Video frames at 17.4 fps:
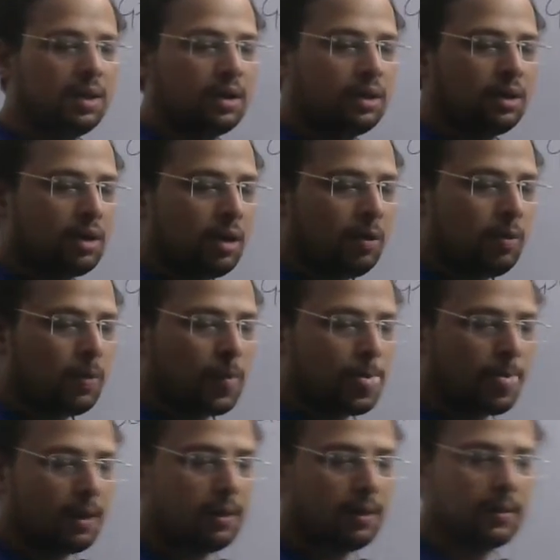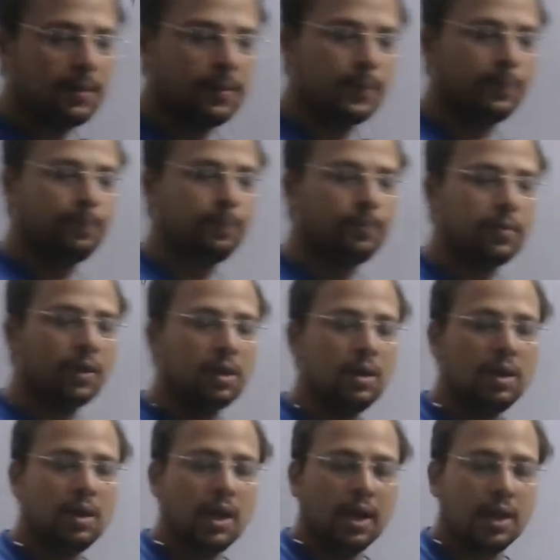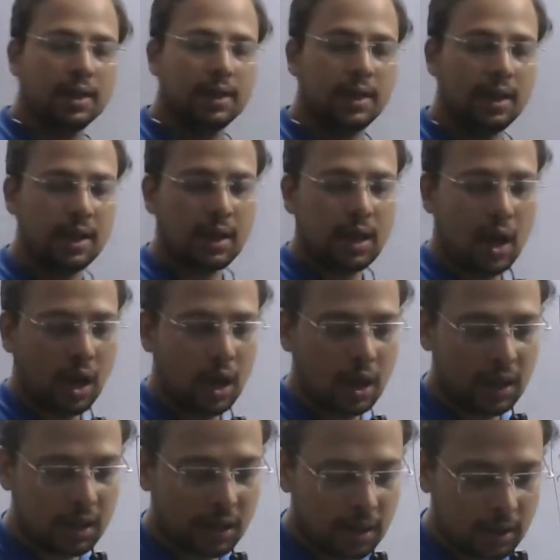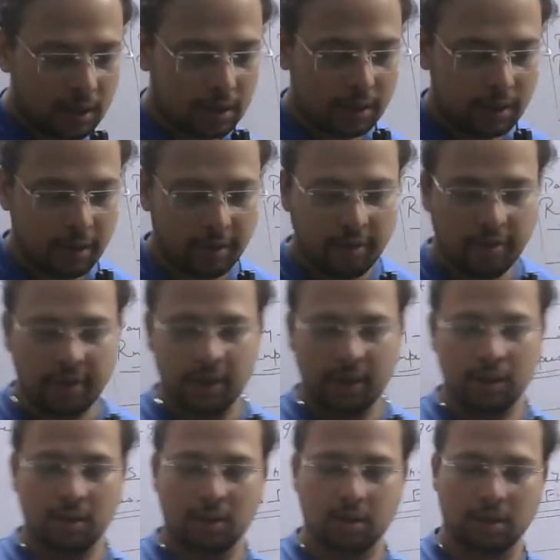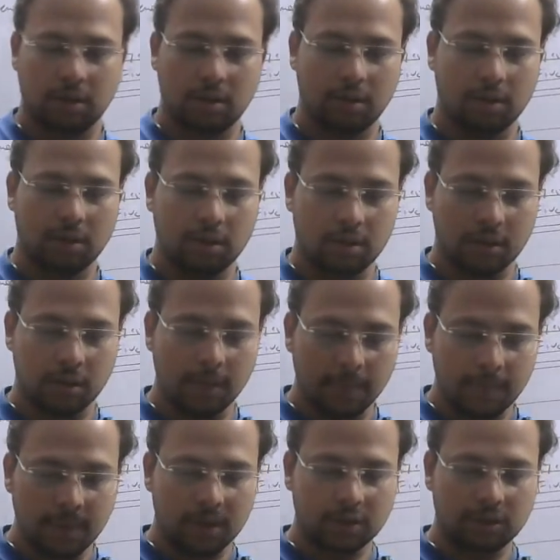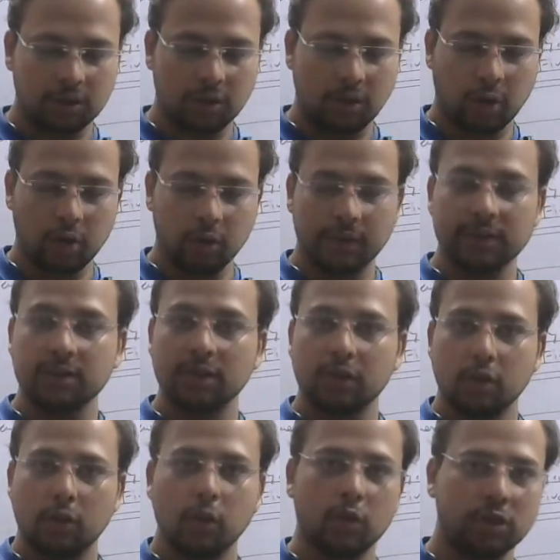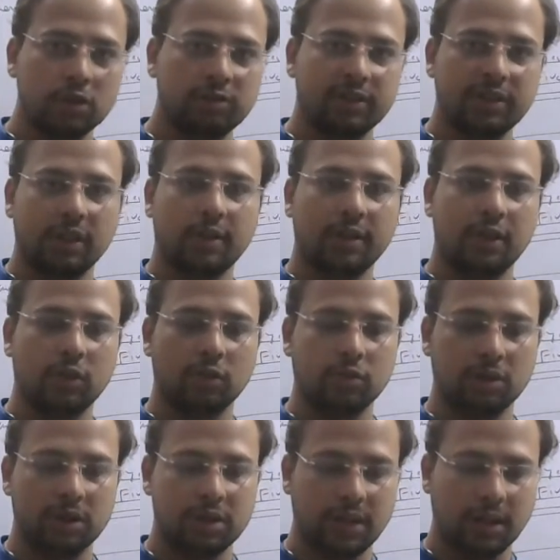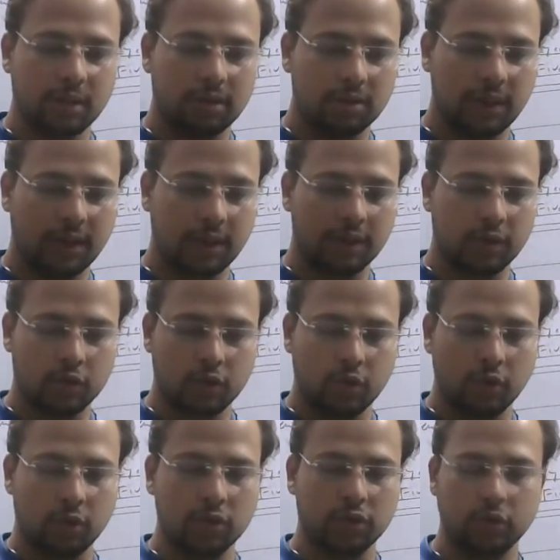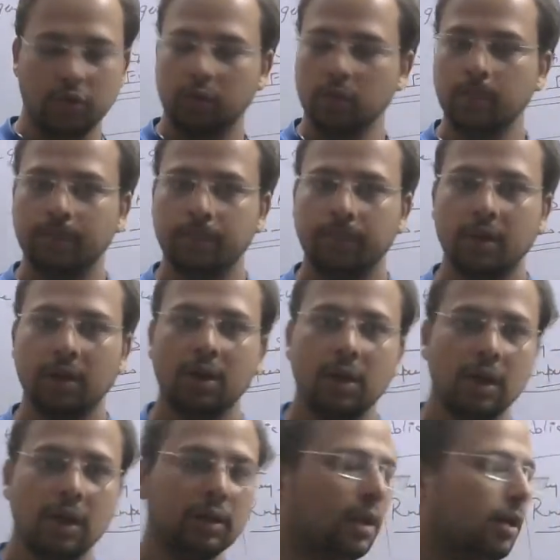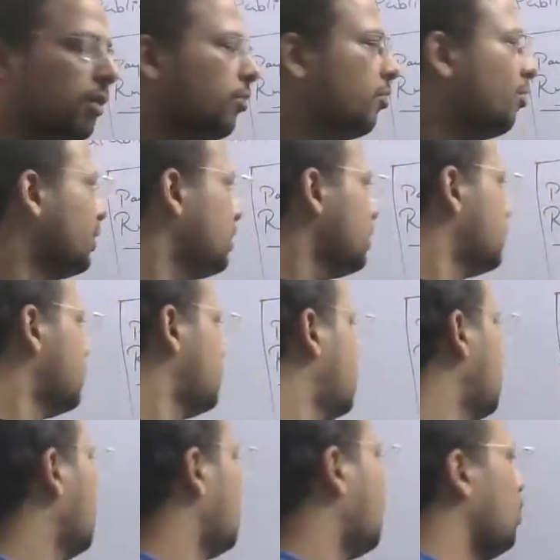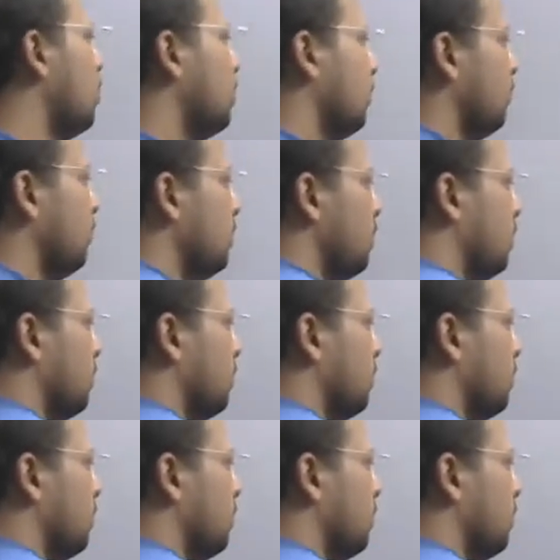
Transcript: Now there are different numbers, or you can say codes, which are written on the check that you should also know. The one is the account number,